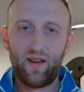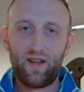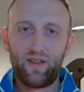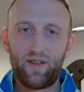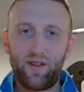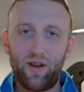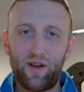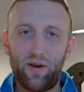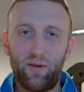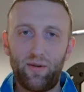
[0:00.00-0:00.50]

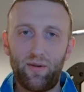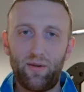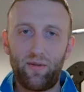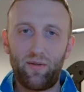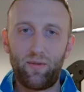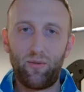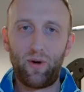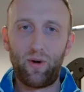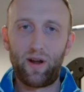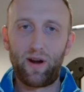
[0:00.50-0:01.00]
So,
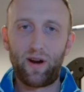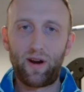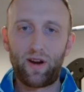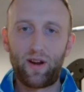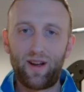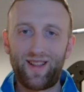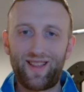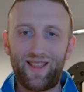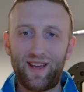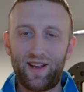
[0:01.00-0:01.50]
what are
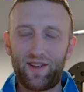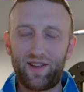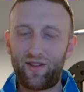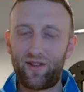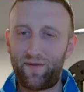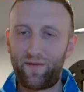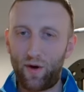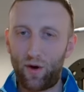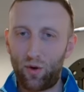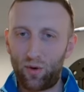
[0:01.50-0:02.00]
good things
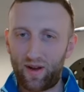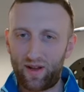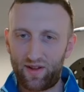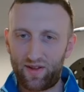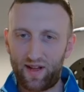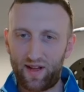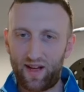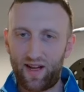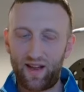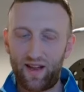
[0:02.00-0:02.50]
to
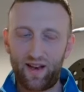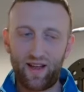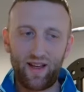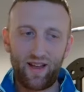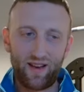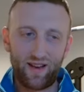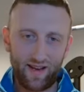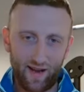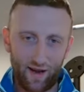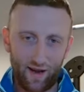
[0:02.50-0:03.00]
focus on
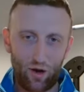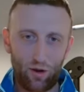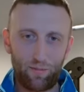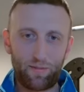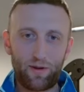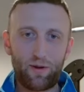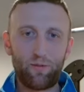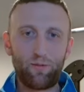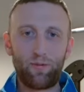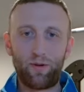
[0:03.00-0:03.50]
to
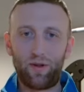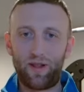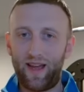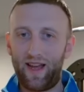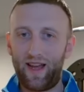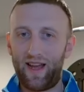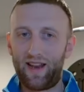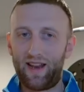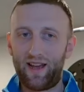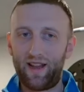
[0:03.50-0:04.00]
help you
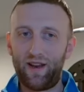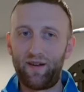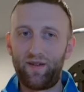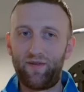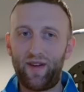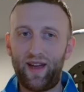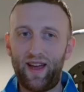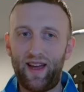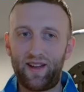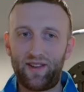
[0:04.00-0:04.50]
plan in
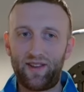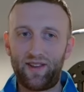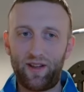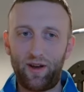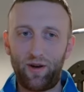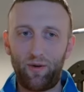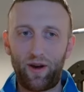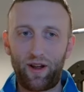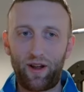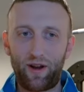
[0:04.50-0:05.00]
advance?
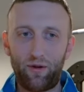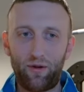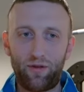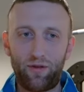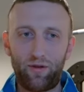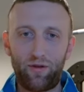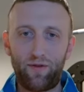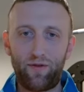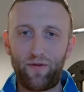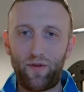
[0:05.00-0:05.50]
I want to go
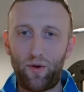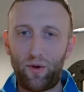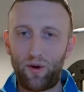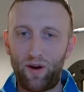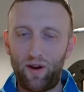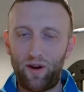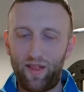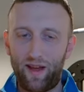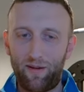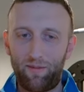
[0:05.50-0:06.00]
through
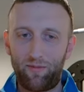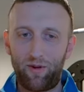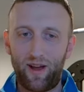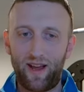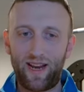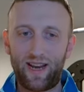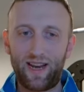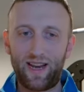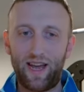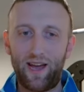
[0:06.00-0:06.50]
4 of them
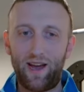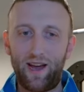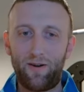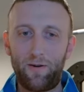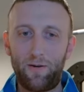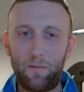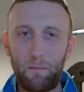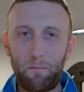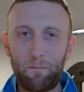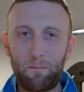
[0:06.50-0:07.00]
right now.
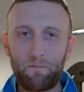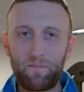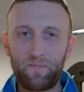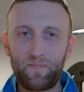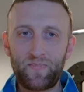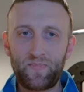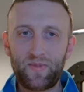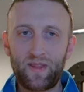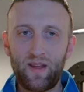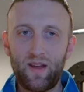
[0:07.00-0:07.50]

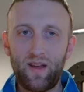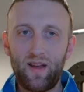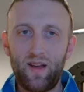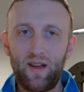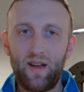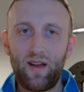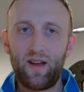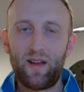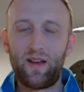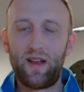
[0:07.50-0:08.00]

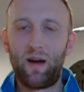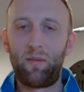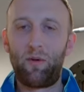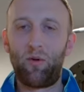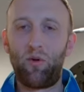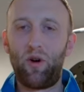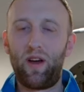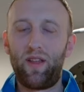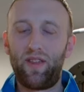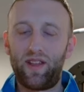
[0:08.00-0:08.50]
Number
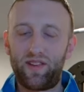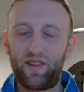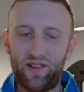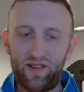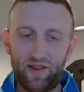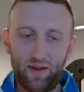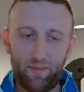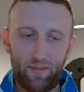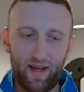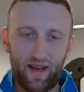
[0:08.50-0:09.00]
1, this
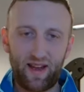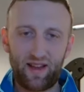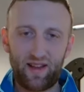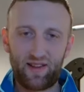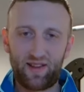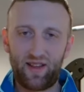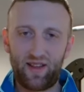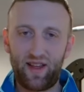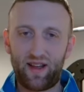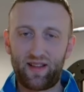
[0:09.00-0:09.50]
is the
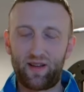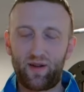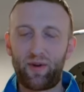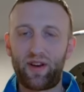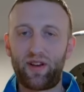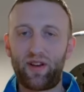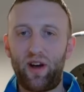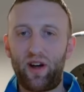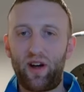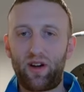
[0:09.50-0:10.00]
biggest thing that we
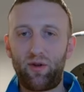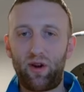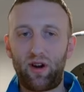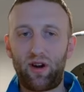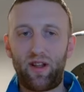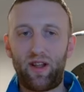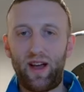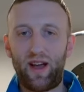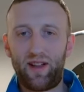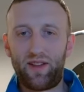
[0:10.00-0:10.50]
talk to our
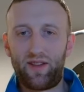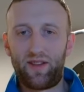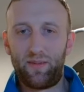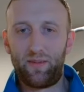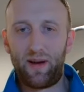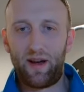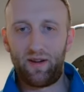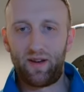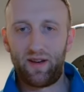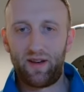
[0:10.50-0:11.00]
clients
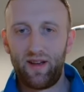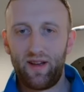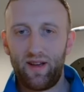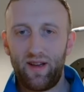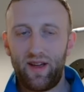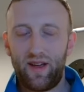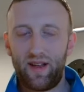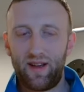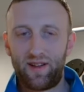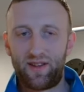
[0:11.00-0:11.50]
about
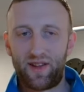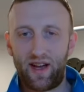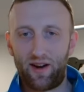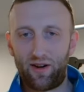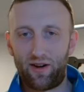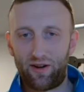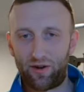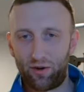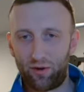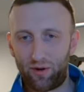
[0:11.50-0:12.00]
inside
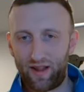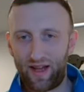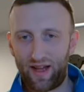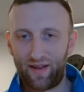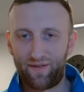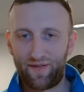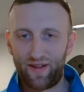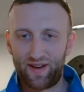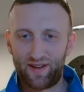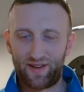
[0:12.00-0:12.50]
our Total
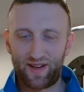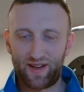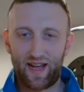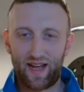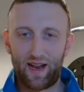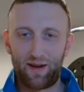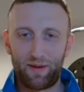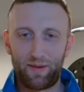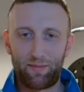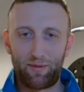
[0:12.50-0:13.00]
Life Fitness
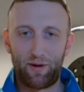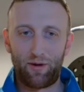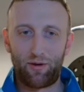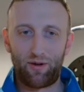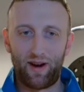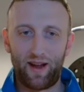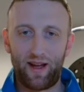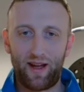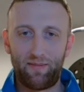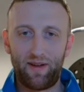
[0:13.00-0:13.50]
Academy
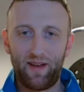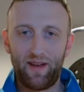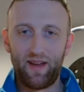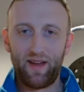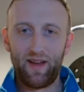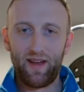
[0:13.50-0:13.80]
program,